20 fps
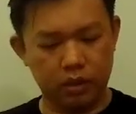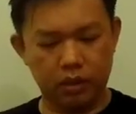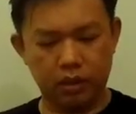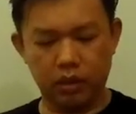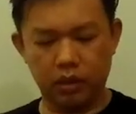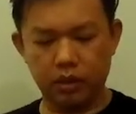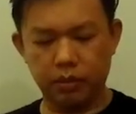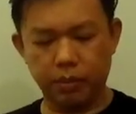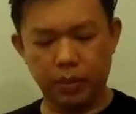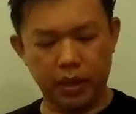
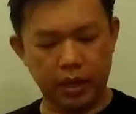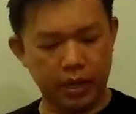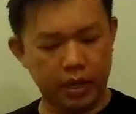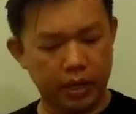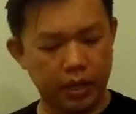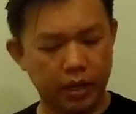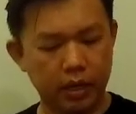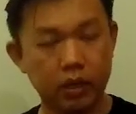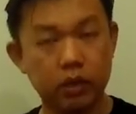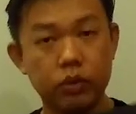is
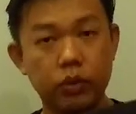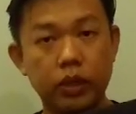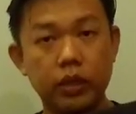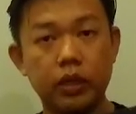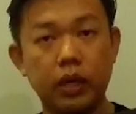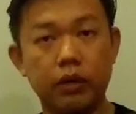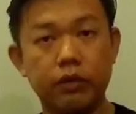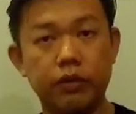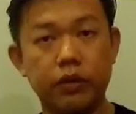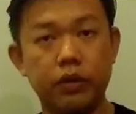my rain
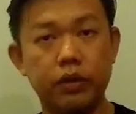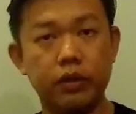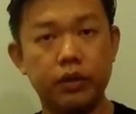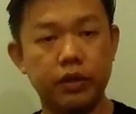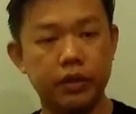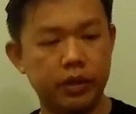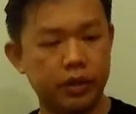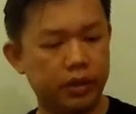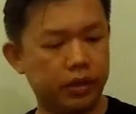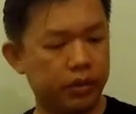cover,
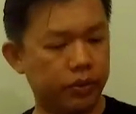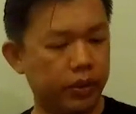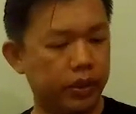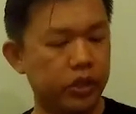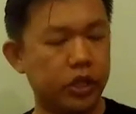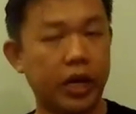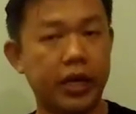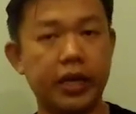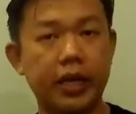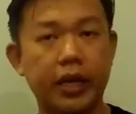rain
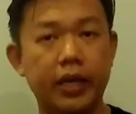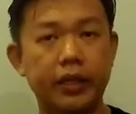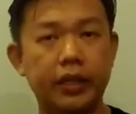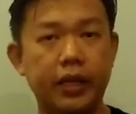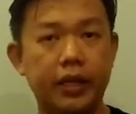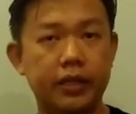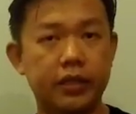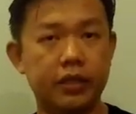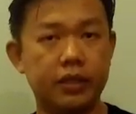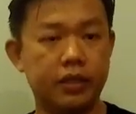jacket.
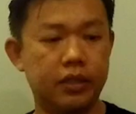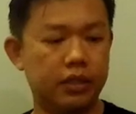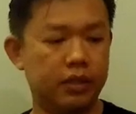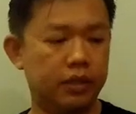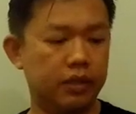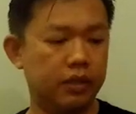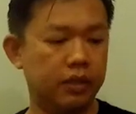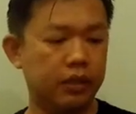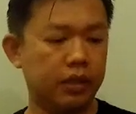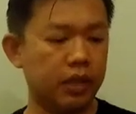Yes.
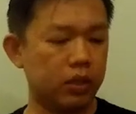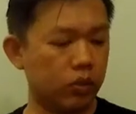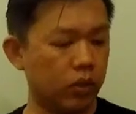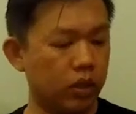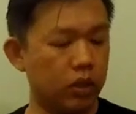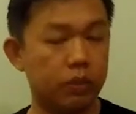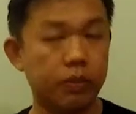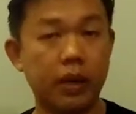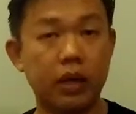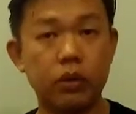Next one
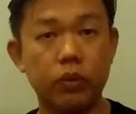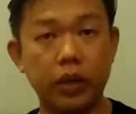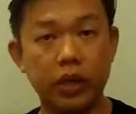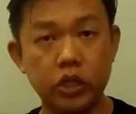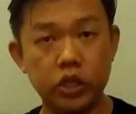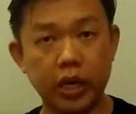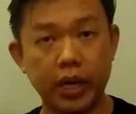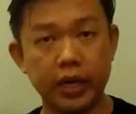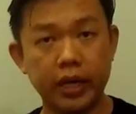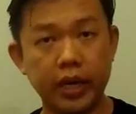is my rain
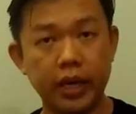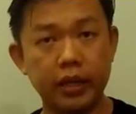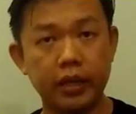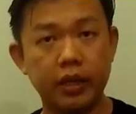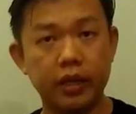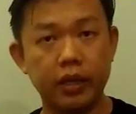jacket.